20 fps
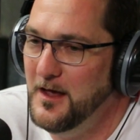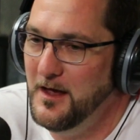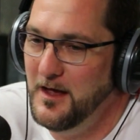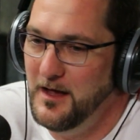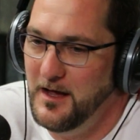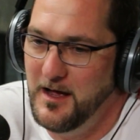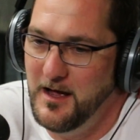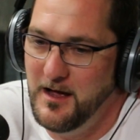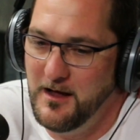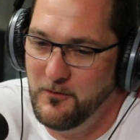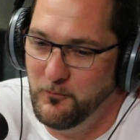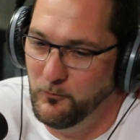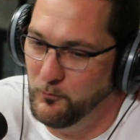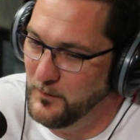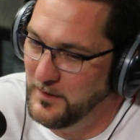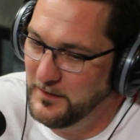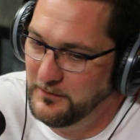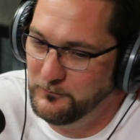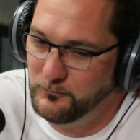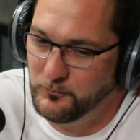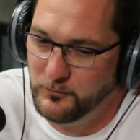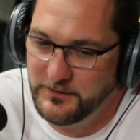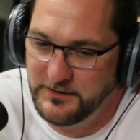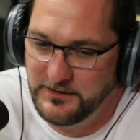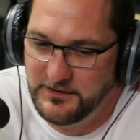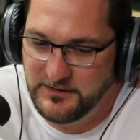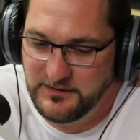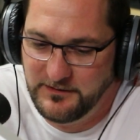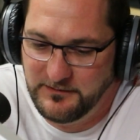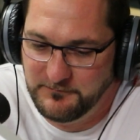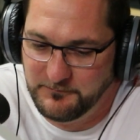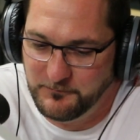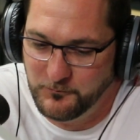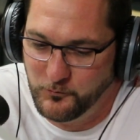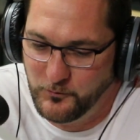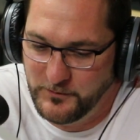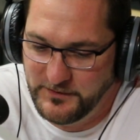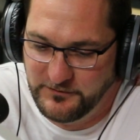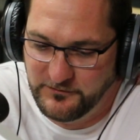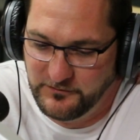Well,
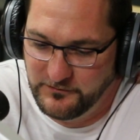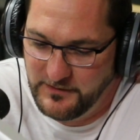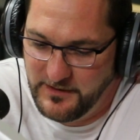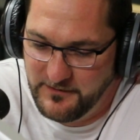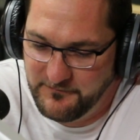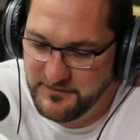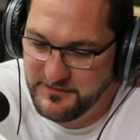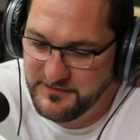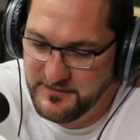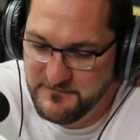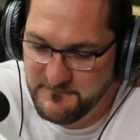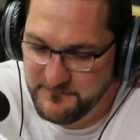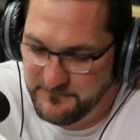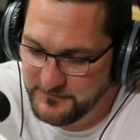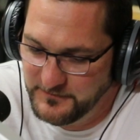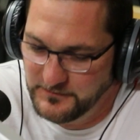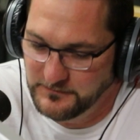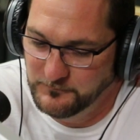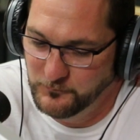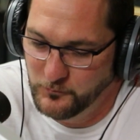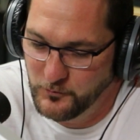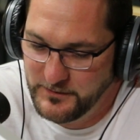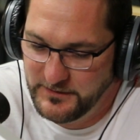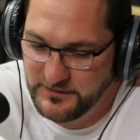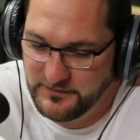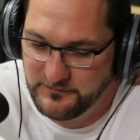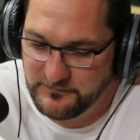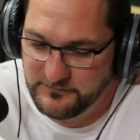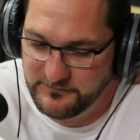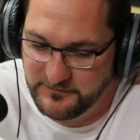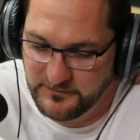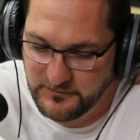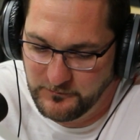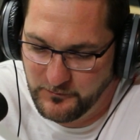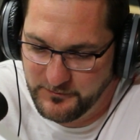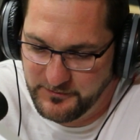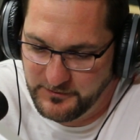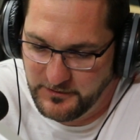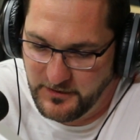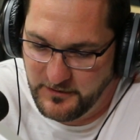we do everything film. We deal
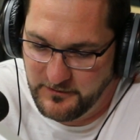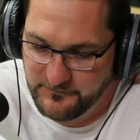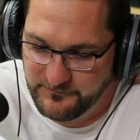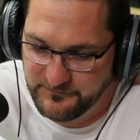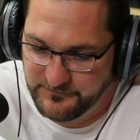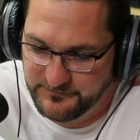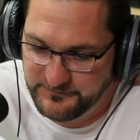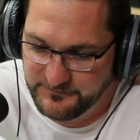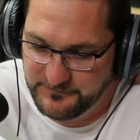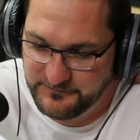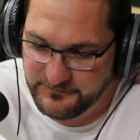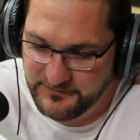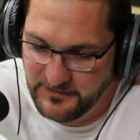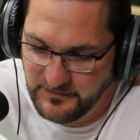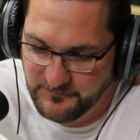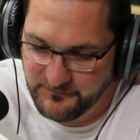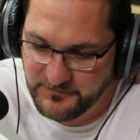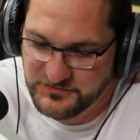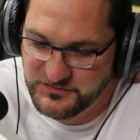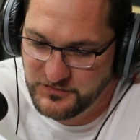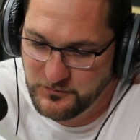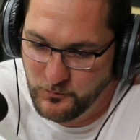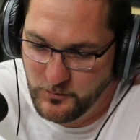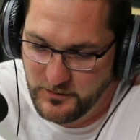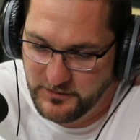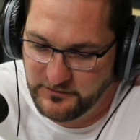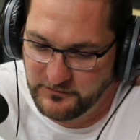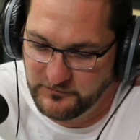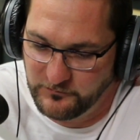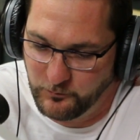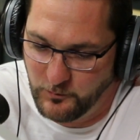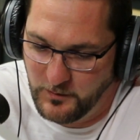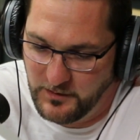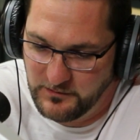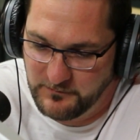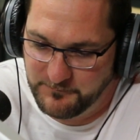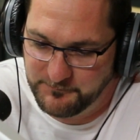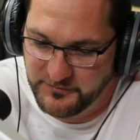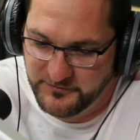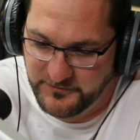with a lot of television work as
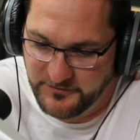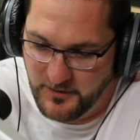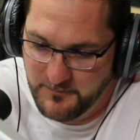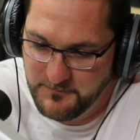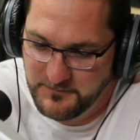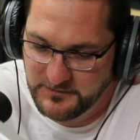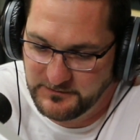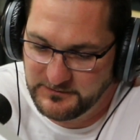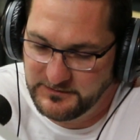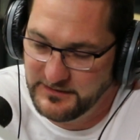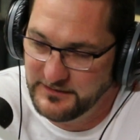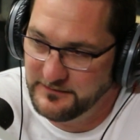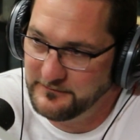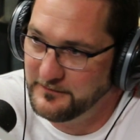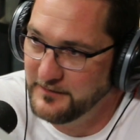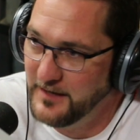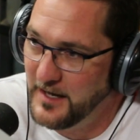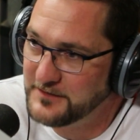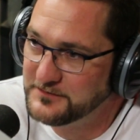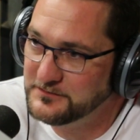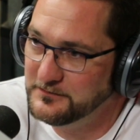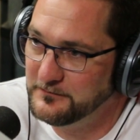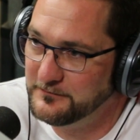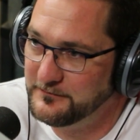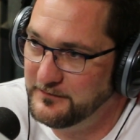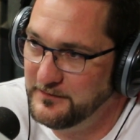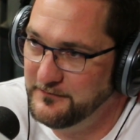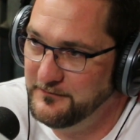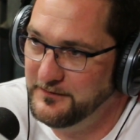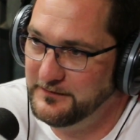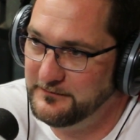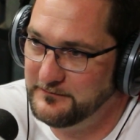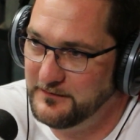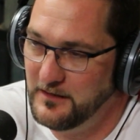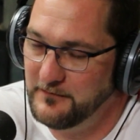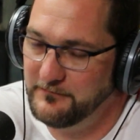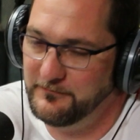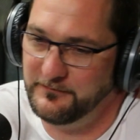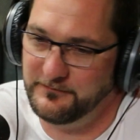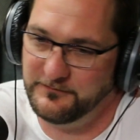well, predominantly international TV
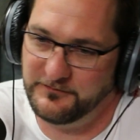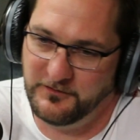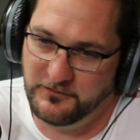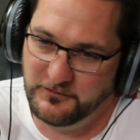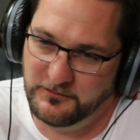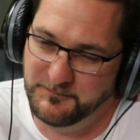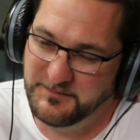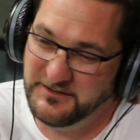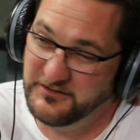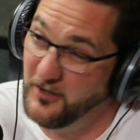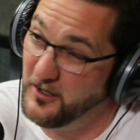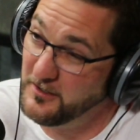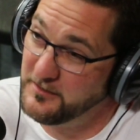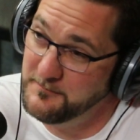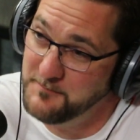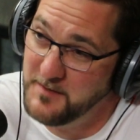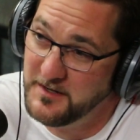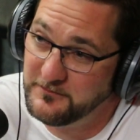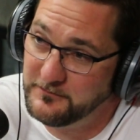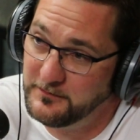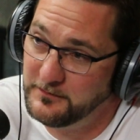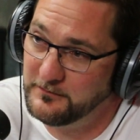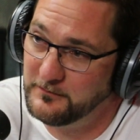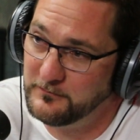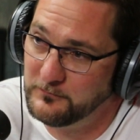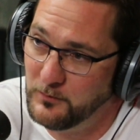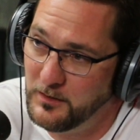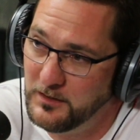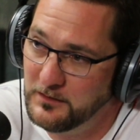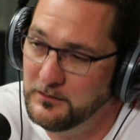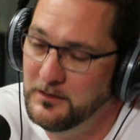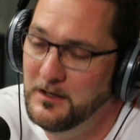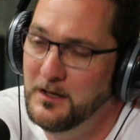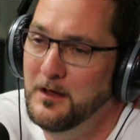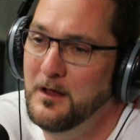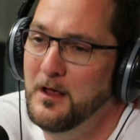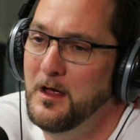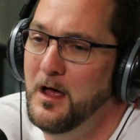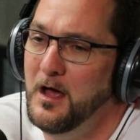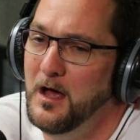stuff, so it'll be documentaries as well.
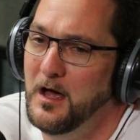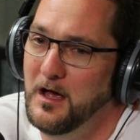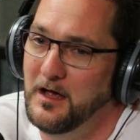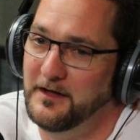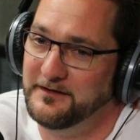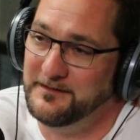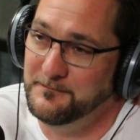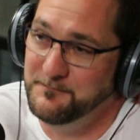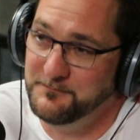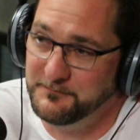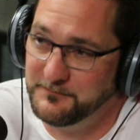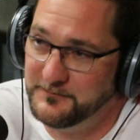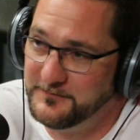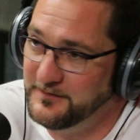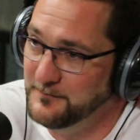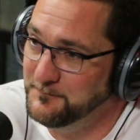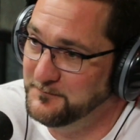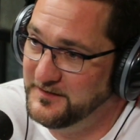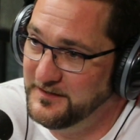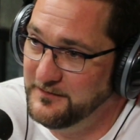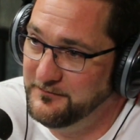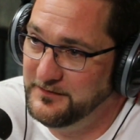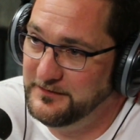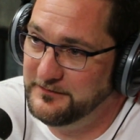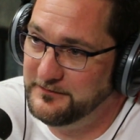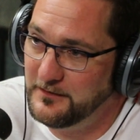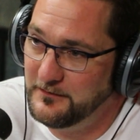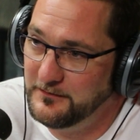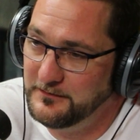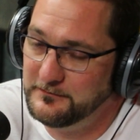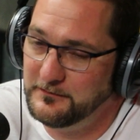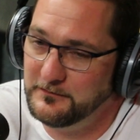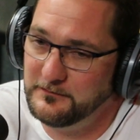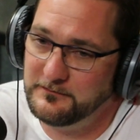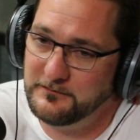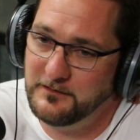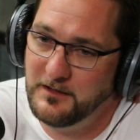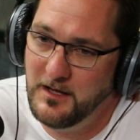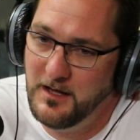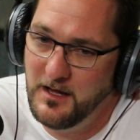Some TV series,
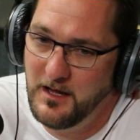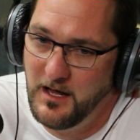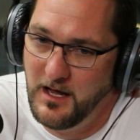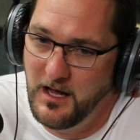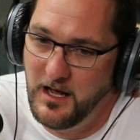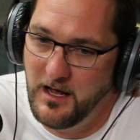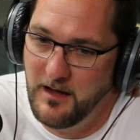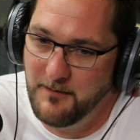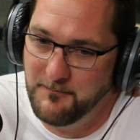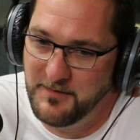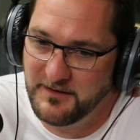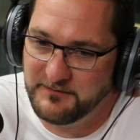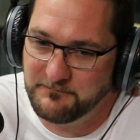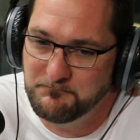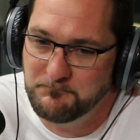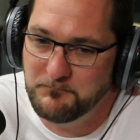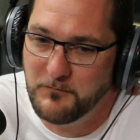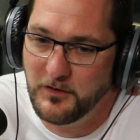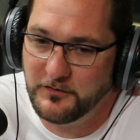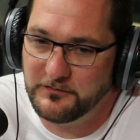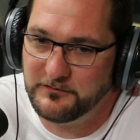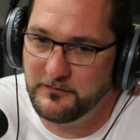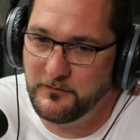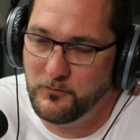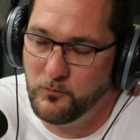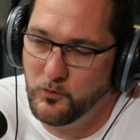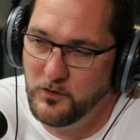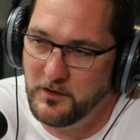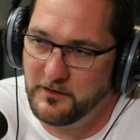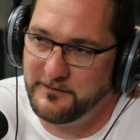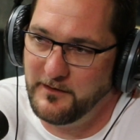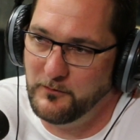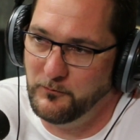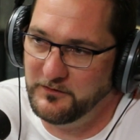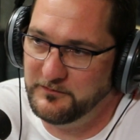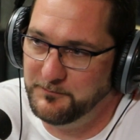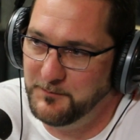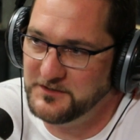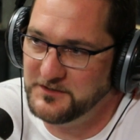but most of the work that we